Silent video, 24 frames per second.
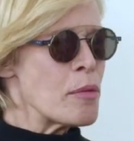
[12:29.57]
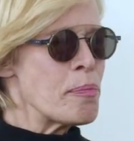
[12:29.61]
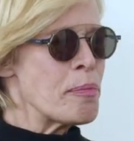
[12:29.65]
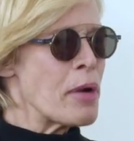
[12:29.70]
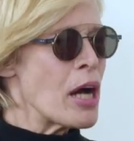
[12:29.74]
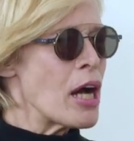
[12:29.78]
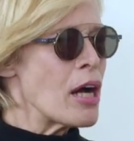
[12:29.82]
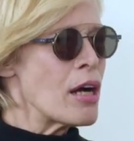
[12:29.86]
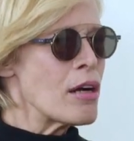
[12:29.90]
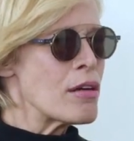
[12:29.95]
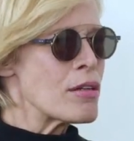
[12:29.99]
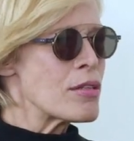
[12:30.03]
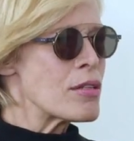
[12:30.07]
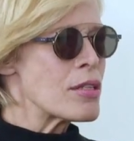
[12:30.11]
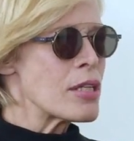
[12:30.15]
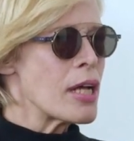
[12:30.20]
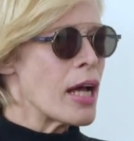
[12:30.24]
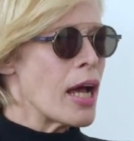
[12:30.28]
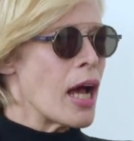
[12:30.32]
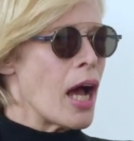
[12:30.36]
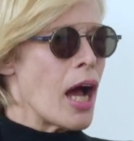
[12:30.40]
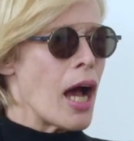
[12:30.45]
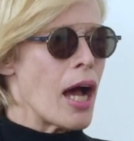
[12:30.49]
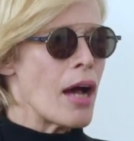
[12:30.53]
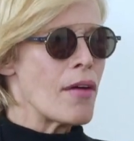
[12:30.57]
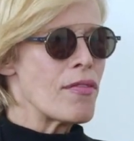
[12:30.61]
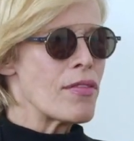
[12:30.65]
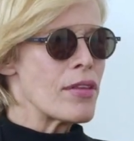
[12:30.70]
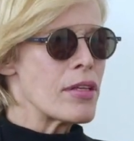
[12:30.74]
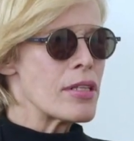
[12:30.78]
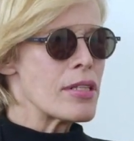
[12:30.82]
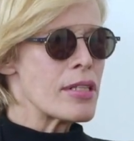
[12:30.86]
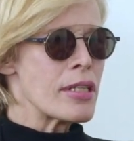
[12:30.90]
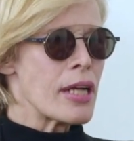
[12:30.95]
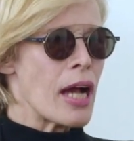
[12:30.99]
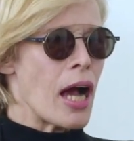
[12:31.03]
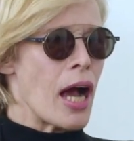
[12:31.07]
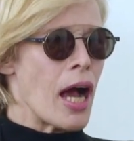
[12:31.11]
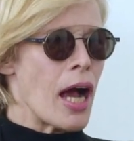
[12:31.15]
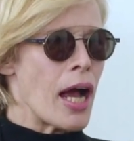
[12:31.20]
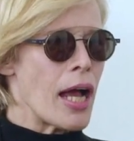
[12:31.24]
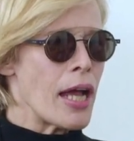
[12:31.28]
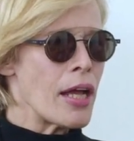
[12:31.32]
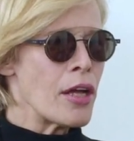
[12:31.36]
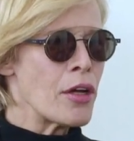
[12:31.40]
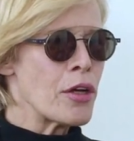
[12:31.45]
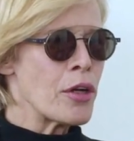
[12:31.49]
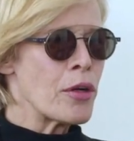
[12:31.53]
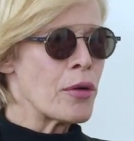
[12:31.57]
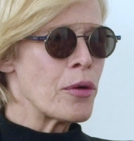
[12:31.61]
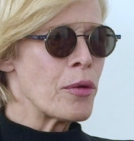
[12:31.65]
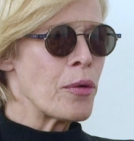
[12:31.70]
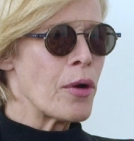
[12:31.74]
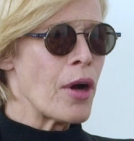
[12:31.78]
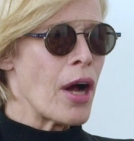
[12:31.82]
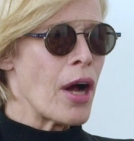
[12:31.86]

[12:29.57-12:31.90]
post of this guy who,